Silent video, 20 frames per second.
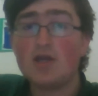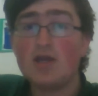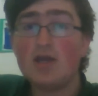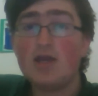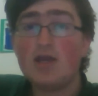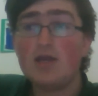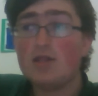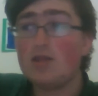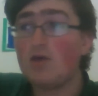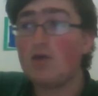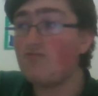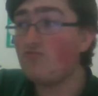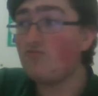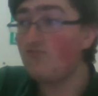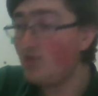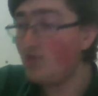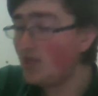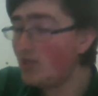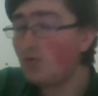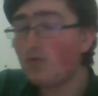There
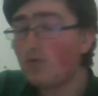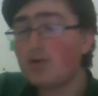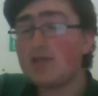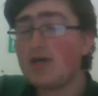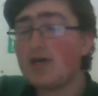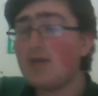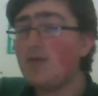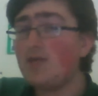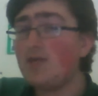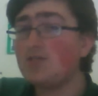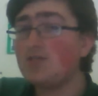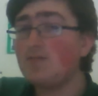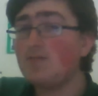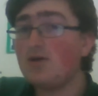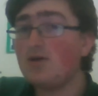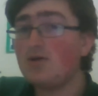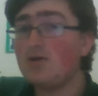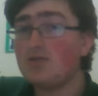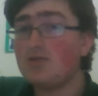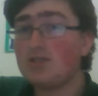really weren't that many
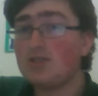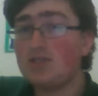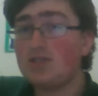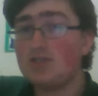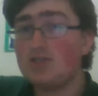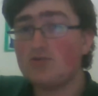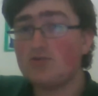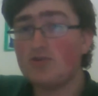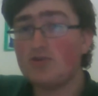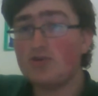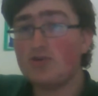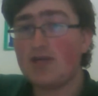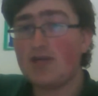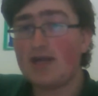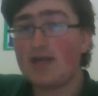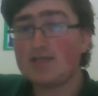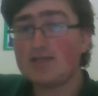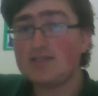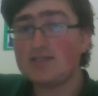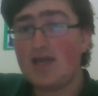spells in these Druid
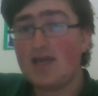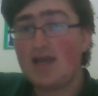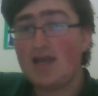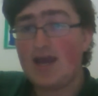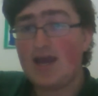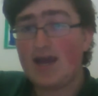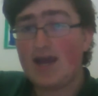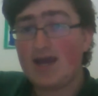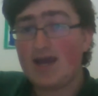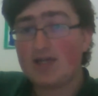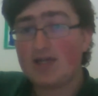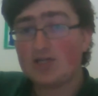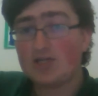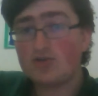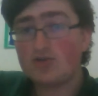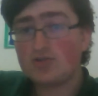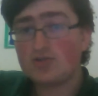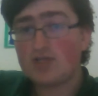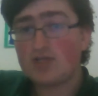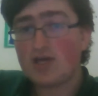decks, and it
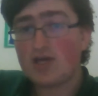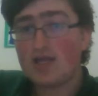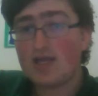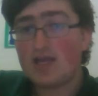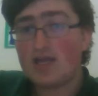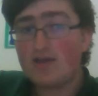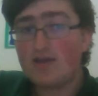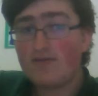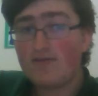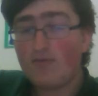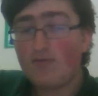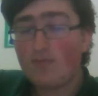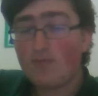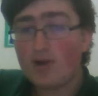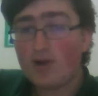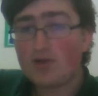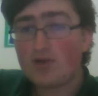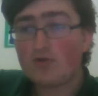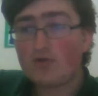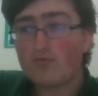shows that even
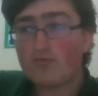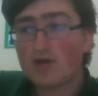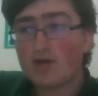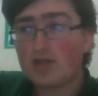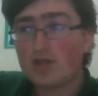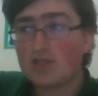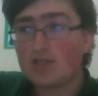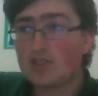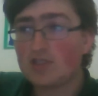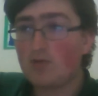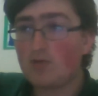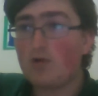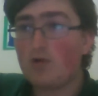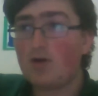when you're running things like Wild